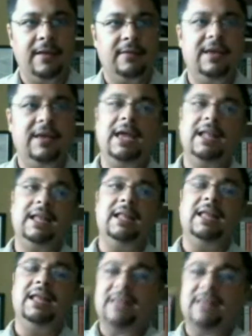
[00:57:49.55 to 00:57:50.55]
See,
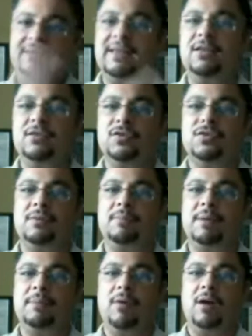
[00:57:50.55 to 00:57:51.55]
in this industry,
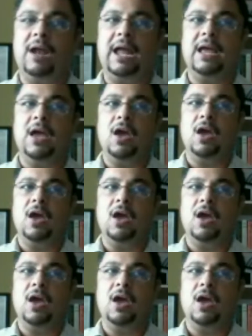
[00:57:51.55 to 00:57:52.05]
people are like,